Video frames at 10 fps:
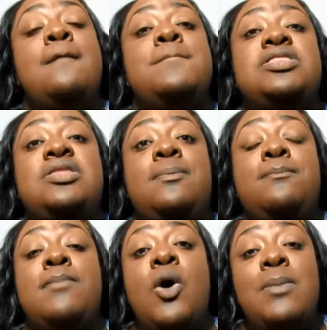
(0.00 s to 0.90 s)
But the
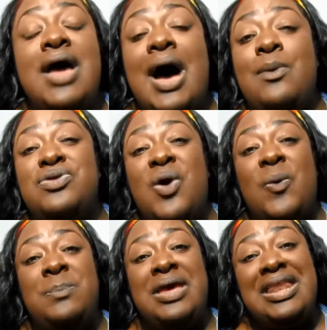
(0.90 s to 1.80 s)
moment I was
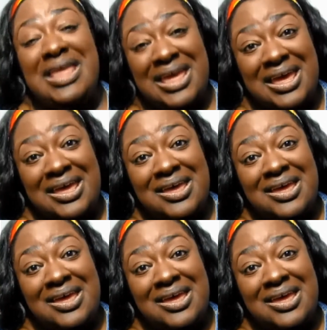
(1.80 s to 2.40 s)
obedient,